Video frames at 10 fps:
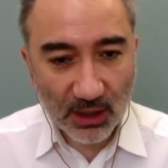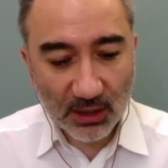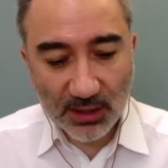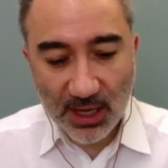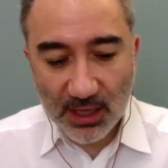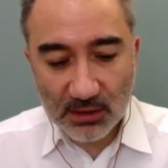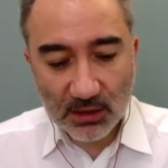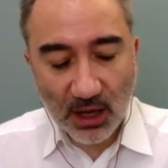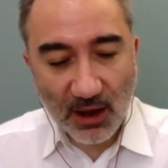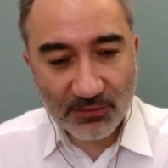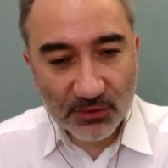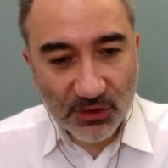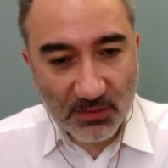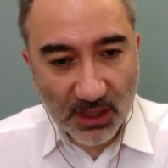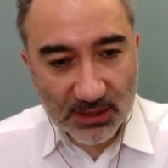Then after 3
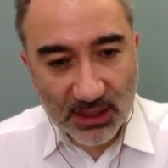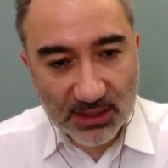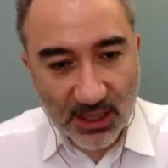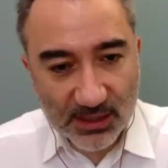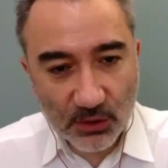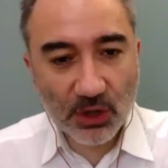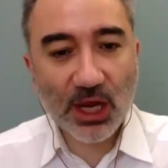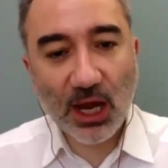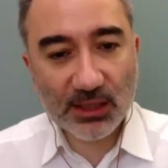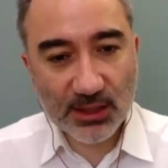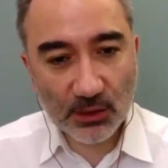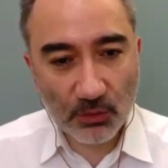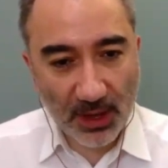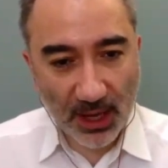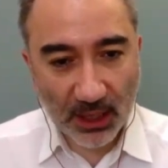months, he says, okay, I take you
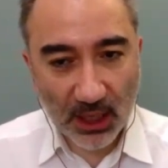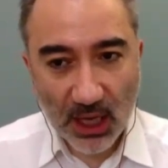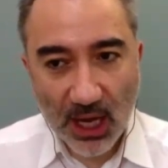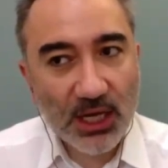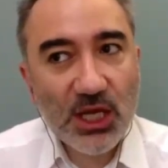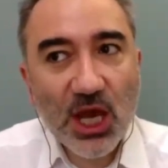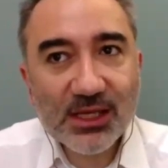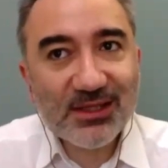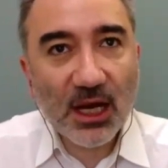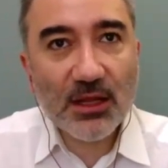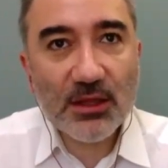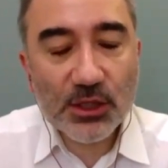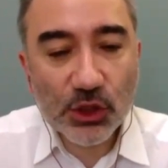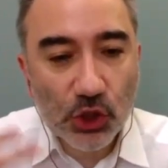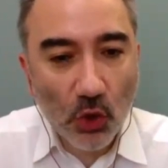back. And he has done
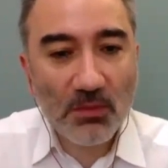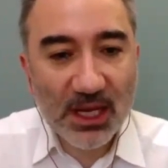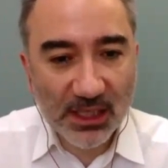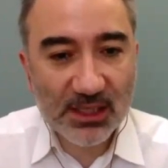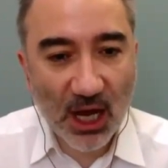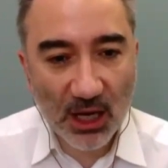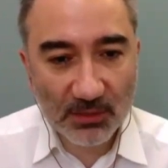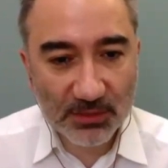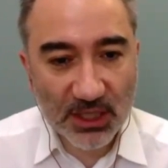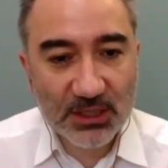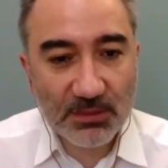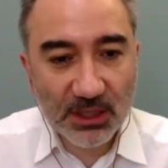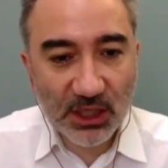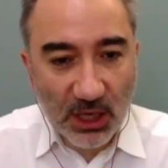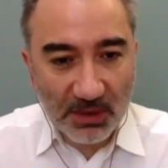this so many times. He's been
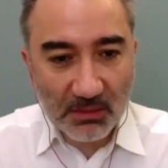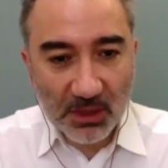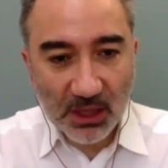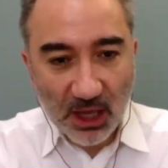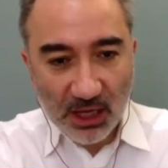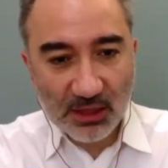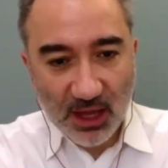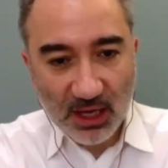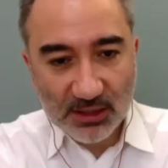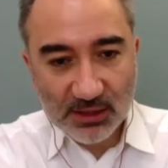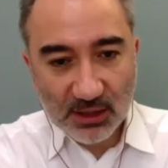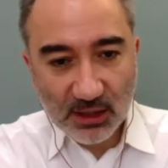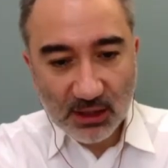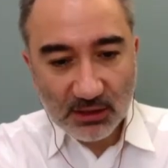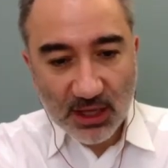keeping me like that,
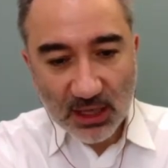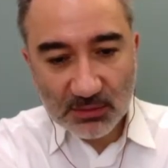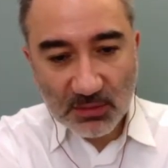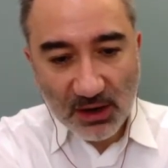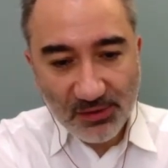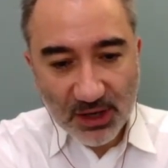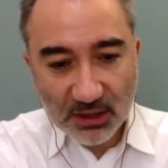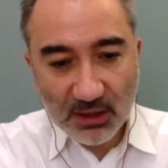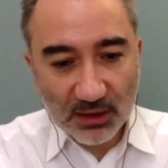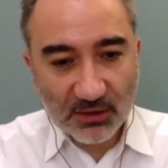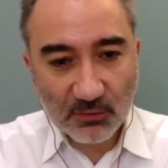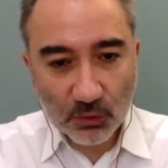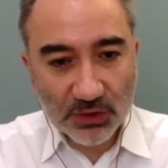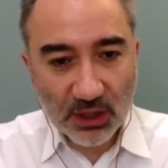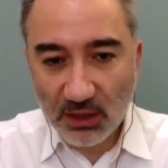not marrying, not
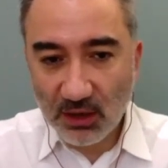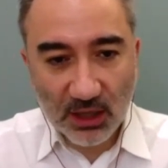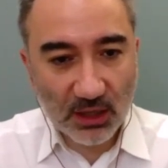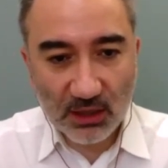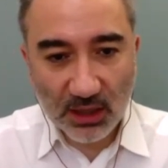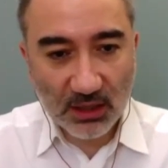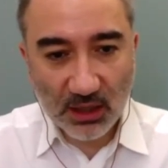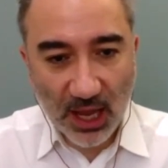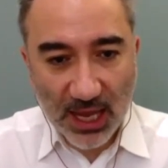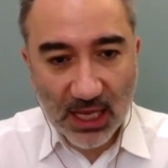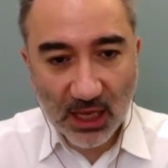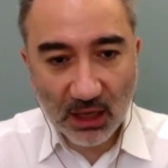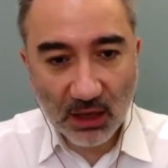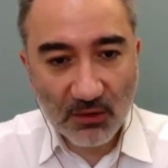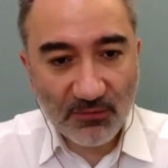divorcing, in hanging
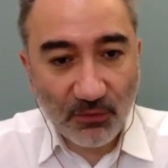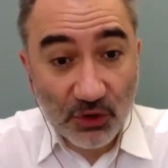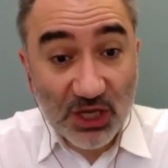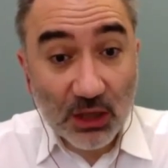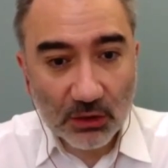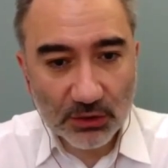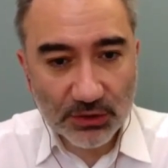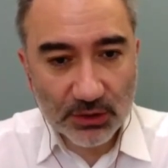for years.